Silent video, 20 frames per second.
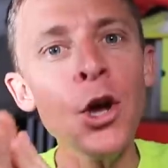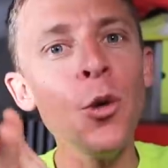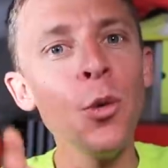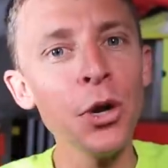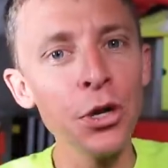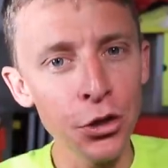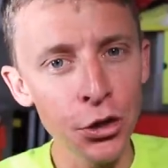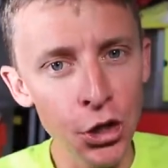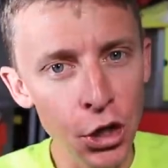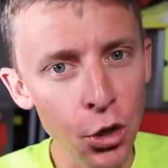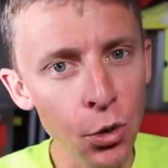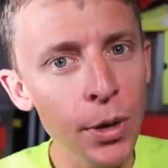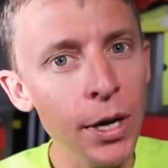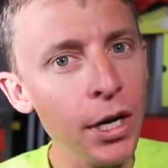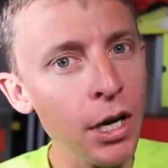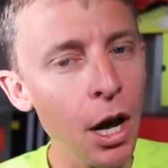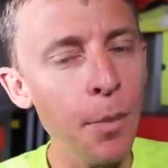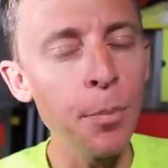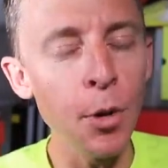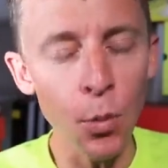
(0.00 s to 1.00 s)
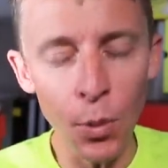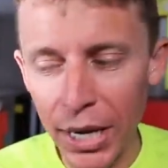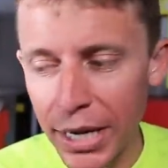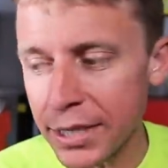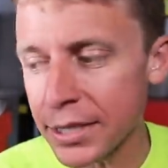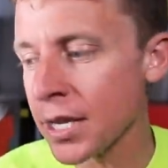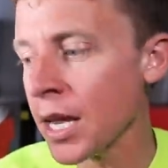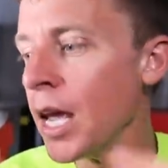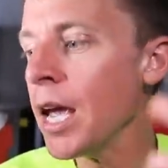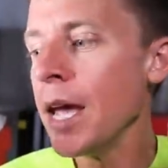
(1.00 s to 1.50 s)
with you in a couple
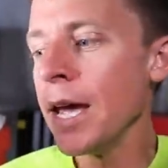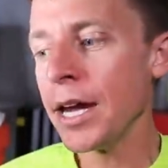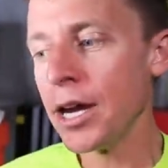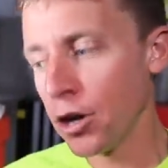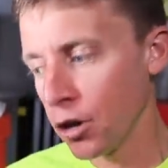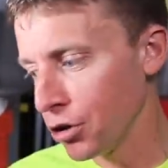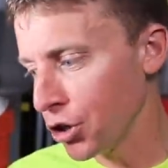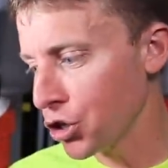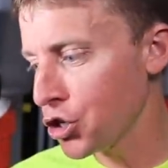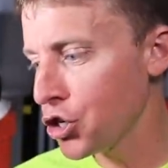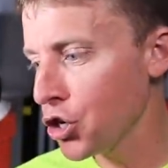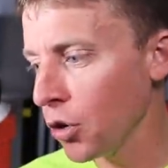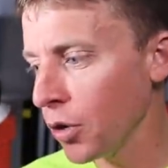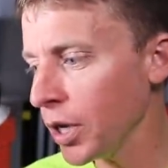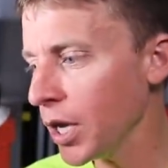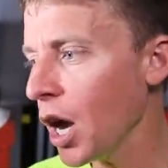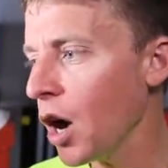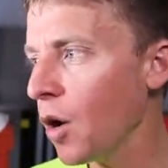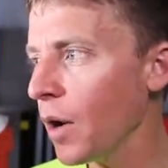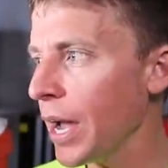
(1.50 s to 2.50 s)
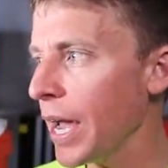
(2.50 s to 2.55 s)
weeks here in the studio.